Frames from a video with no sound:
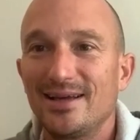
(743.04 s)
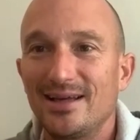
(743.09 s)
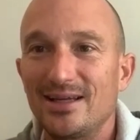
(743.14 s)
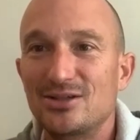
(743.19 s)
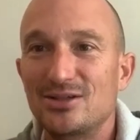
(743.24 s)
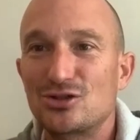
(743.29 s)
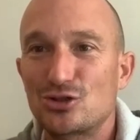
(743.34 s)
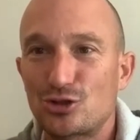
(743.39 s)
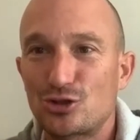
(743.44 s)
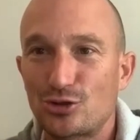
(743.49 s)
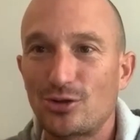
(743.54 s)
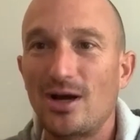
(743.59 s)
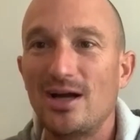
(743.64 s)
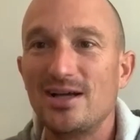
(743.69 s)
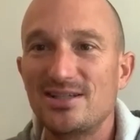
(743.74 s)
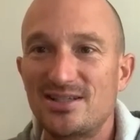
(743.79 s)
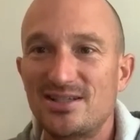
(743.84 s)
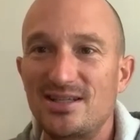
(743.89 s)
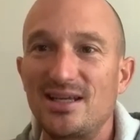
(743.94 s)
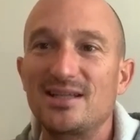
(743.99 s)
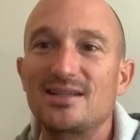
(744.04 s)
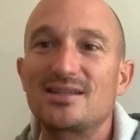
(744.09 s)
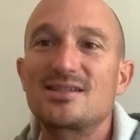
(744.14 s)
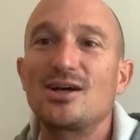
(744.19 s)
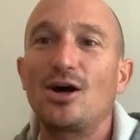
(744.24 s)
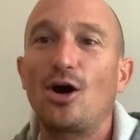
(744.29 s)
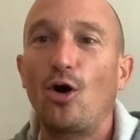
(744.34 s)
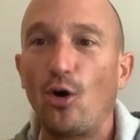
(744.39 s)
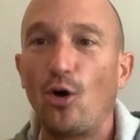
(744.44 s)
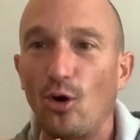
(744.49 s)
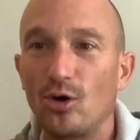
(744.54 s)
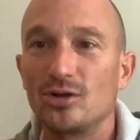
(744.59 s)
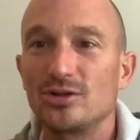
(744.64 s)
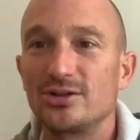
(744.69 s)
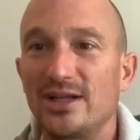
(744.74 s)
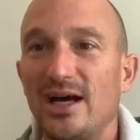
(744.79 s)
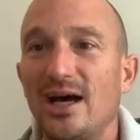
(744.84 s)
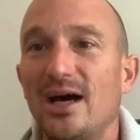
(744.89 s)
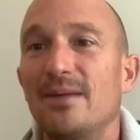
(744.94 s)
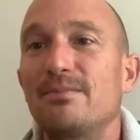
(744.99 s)
is trust it to
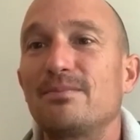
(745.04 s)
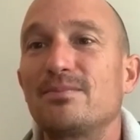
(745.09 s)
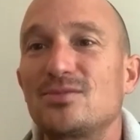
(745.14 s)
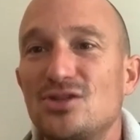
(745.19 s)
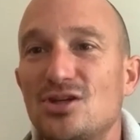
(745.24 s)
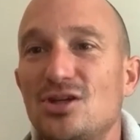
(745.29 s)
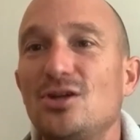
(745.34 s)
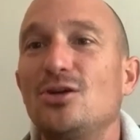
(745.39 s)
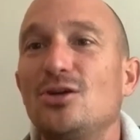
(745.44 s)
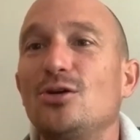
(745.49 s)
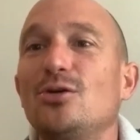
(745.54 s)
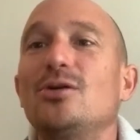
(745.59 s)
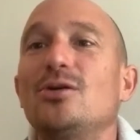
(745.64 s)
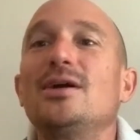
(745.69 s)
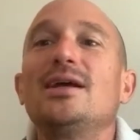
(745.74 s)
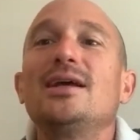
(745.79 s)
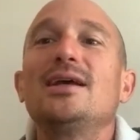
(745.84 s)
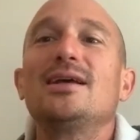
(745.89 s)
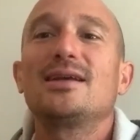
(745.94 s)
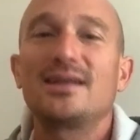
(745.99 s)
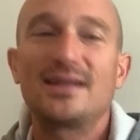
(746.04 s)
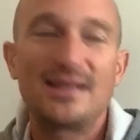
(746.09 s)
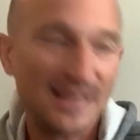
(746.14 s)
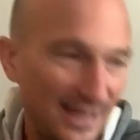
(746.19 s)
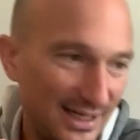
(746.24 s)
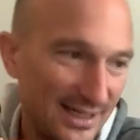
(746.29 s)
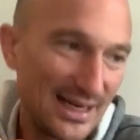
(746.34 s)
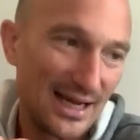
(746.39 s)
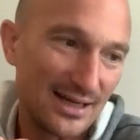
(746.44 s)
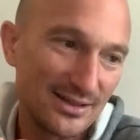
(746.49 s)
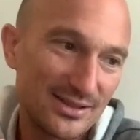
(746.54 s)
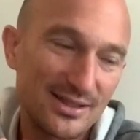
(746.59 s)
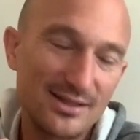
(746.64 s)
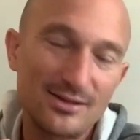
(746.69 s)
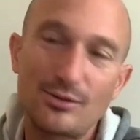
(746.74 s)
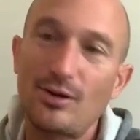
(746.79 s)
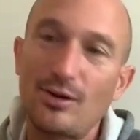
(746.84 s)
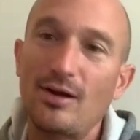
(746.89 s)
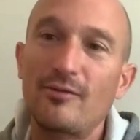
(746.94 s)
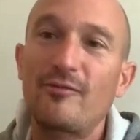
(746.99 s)
hold up to getting down to the
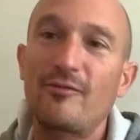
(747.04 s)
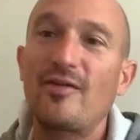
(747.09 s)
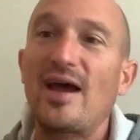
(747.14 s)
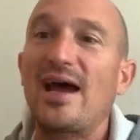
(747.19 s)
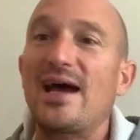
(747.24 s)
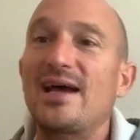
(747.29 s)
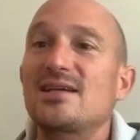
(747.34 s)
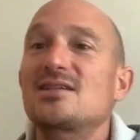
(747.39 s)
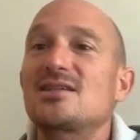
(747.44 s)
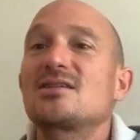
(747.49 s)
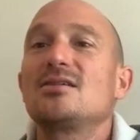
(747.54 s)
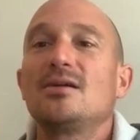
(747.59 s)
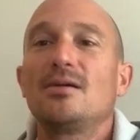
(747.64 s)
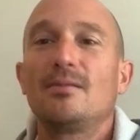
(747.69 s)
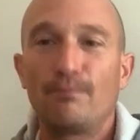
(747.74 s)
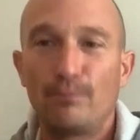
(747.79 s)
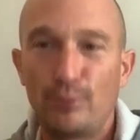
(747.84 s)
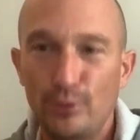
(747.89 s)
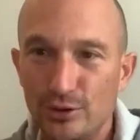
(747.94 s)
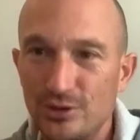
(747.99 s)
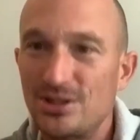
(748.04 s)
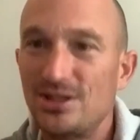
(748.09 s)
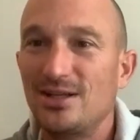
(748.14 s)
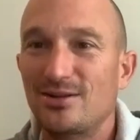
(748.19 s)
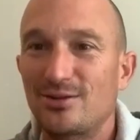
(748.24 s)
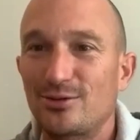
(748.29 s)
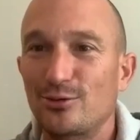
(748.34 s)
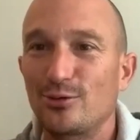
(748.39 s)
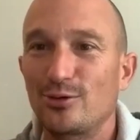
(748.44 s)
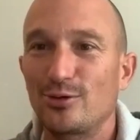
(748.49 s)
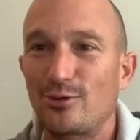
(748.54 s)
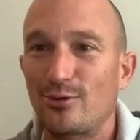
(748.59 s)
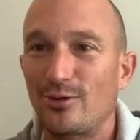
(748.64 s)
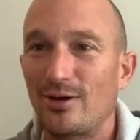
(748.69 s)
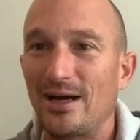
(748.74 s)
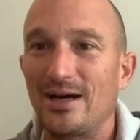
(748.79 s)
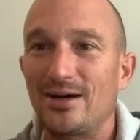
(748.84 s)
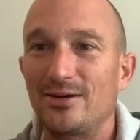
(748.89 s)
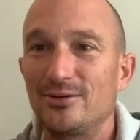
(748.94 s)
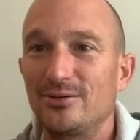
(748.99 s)
ground fast, pushing through the
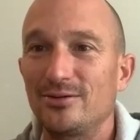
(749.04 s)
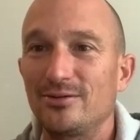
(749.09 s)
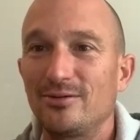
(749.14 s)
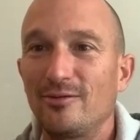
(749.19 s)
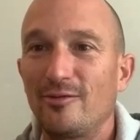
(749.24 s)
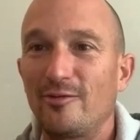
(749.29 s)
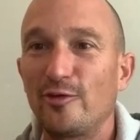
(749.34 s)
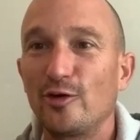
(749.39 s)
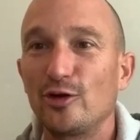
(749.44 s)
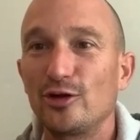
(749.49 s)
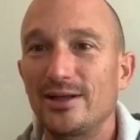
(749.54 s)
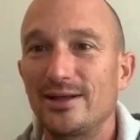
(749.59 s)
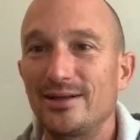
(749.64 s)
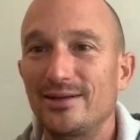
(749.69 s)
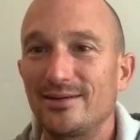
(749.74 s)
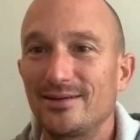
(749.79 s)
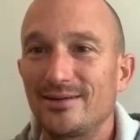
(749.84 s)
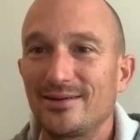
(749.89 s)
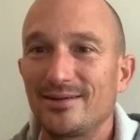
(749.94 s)
ground fully.